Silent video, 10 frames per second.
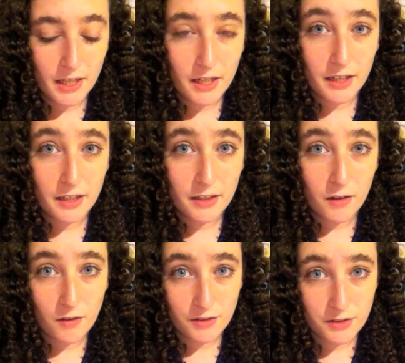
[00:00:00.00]
I
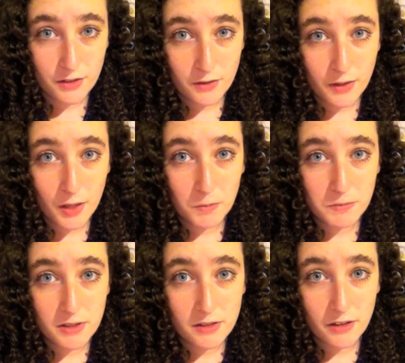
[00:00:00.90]
also
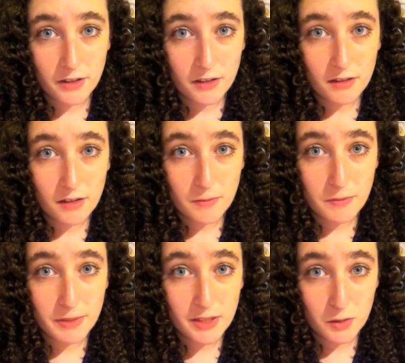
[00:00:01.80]
helped start a club
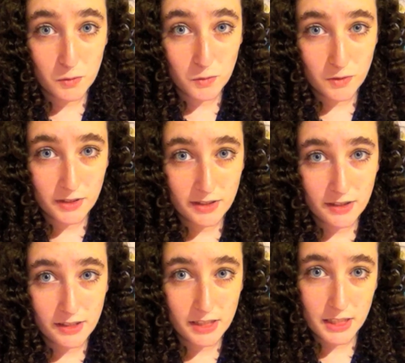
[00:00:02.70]
at my school that
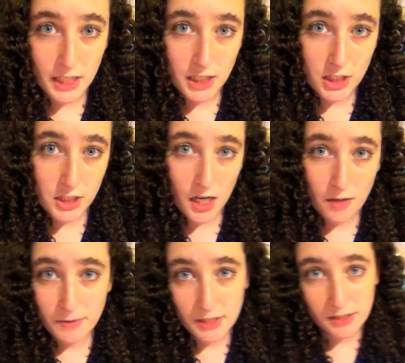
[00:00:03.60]
does sketch
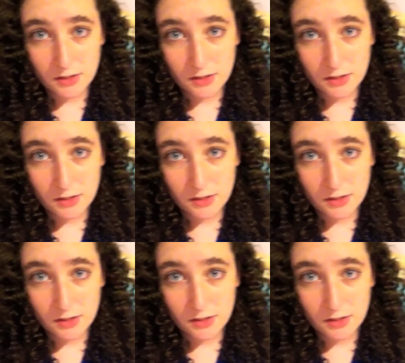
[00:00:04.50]
comedy,